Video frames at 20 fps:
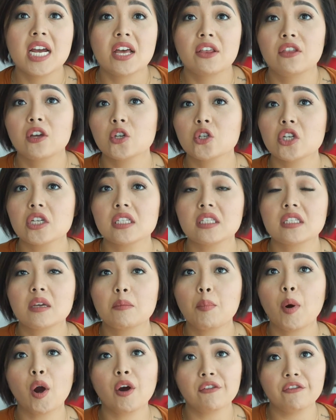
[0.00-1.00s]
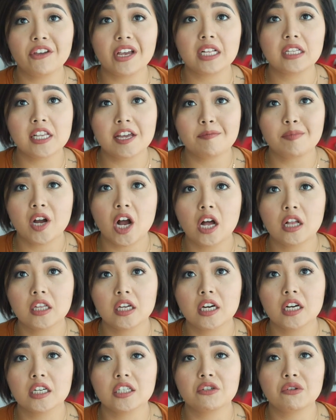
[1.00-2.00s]
They're just the perfect lip
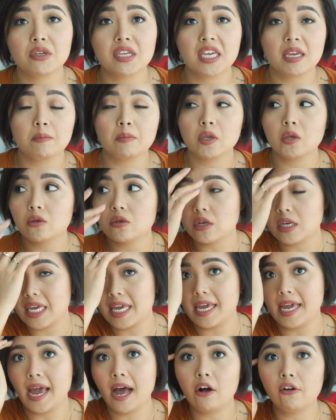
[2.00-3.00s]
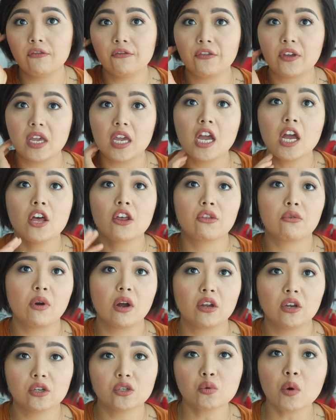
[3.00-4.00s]
color to keep you looking healthy
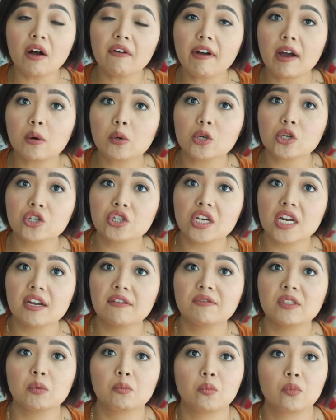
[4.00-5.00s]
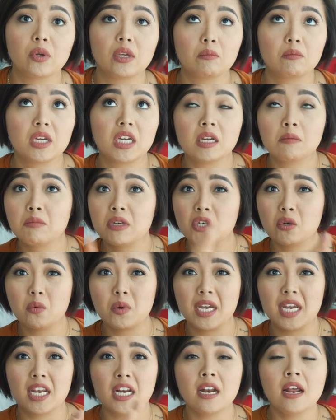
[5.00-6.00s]
throughout your 12-hour shift, in
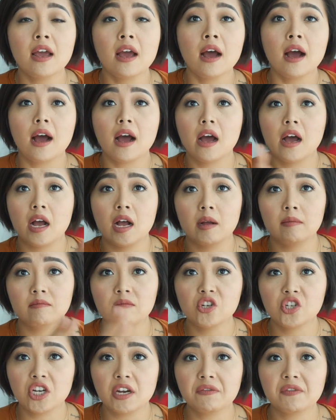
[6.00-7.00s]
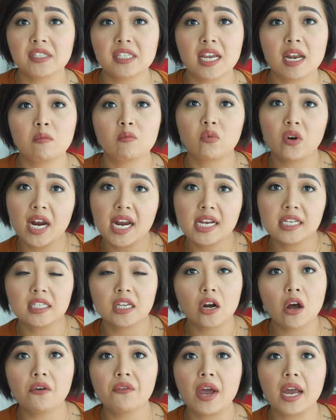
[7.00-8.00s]
between shifts and breaks
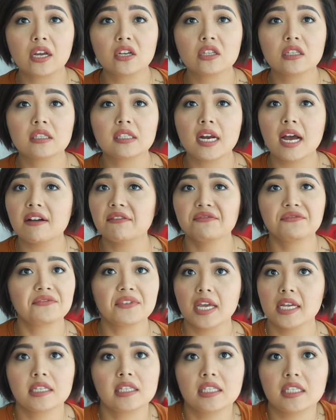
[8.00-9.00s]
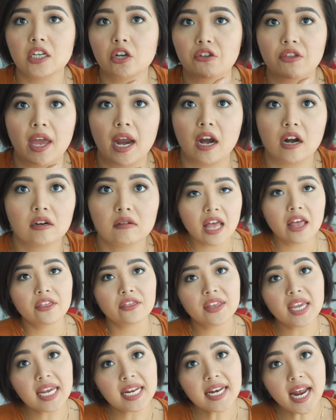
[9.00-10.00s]
and all that good stuff. It's still there.
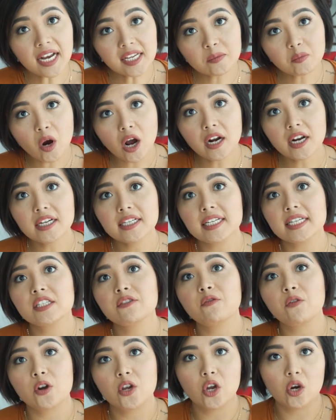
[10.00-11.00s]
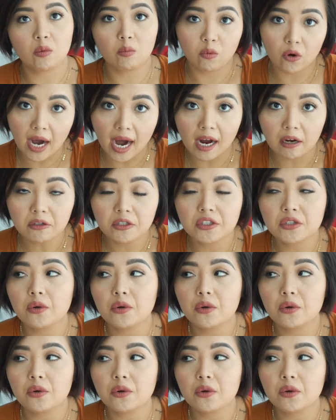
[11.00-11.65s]
The next product is for your brows.